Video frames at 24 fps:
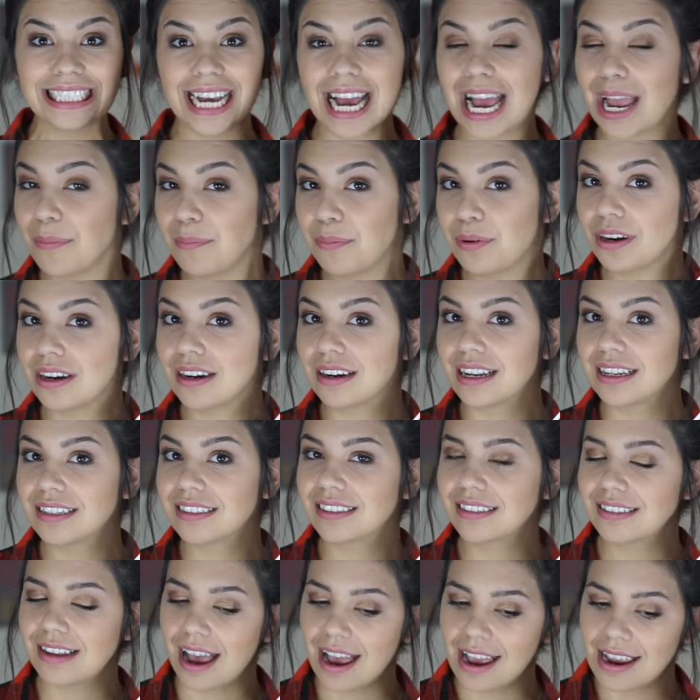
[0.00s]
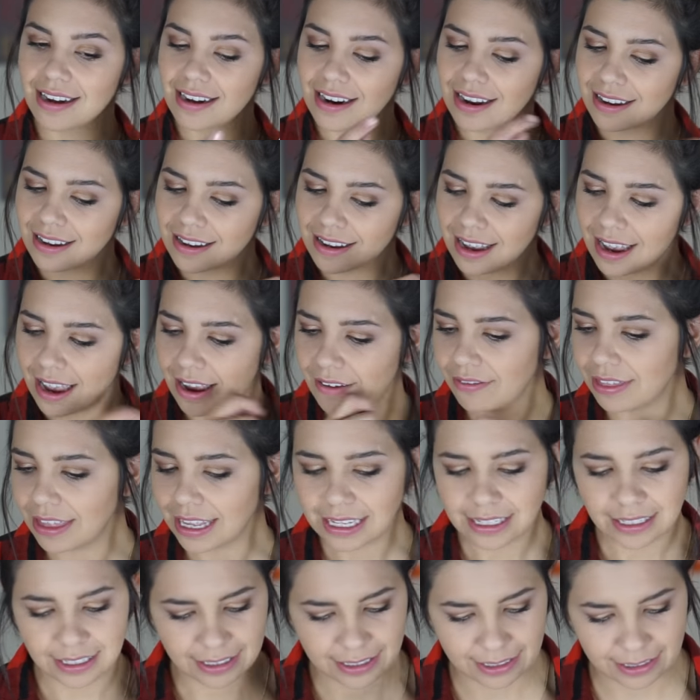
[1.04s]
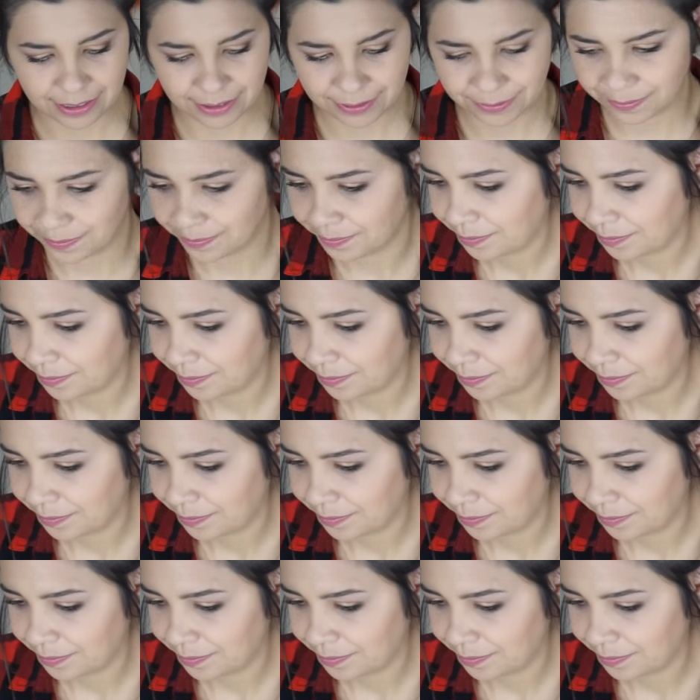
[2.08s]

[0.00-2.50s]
I put it inside of this.